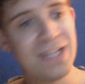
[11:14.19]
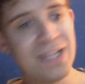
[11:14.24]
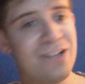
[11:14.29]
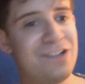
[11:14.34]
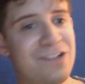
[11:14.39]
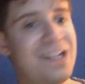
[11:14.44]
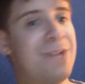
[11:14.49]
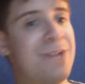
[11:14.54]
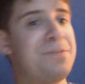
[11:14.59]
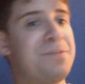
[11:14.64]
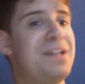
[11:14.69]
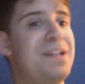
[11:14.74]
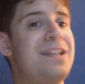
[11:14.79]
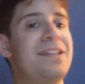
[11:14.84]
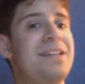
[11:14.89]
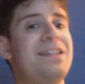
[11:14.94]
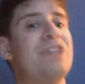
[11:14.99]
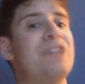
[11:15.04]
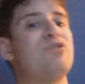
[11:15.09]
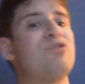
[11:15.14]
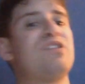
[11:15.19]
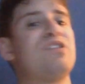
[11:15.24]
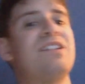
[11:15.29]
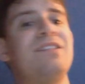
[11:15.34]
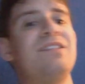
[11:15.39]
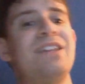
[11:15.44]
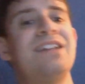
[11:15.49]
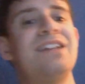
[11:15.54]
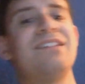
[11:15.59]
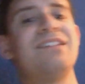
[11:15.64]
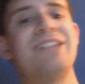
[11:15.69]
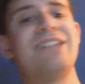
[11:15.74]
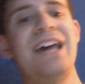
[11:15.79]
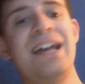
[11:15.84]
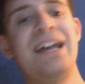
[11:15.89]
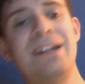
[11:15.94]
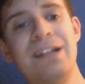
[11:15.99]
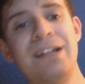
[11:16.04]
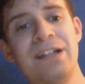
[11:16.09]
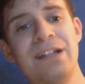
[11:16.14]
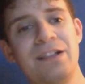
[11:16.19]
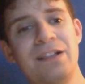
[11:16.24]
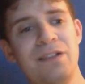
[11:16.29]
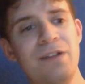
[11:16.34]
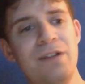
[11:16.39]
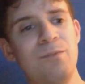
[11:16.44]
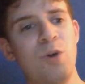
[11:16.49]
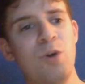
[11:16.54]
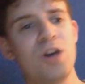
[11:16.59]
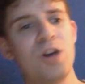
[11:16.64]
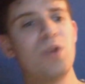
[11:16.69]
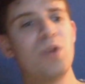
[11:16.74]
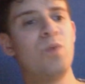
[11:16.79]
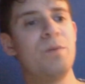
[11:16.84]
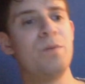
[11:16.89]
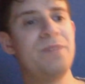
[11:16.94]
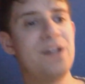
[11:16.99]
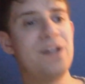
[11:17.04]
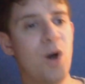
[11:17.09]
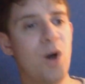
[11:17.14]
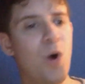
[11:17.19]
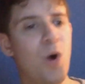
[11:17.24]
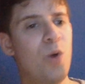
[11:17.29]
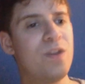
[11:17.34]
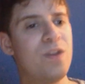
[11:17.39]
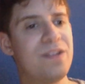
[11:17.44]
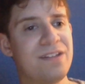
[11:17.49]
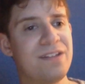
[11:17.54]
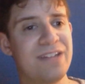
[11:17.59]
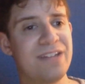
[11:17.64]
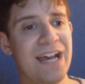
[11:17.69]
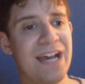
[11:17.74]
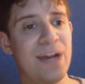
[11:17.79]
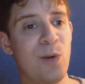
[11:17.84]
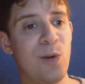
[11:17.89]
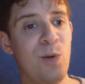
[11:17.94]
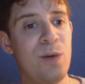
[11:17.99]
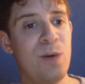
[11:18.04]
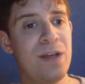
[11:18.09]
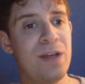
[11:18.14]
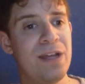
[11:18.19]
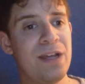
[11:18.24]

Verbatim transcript: She ended up saying that the interesting thing is that Liv Morgan would be holding the title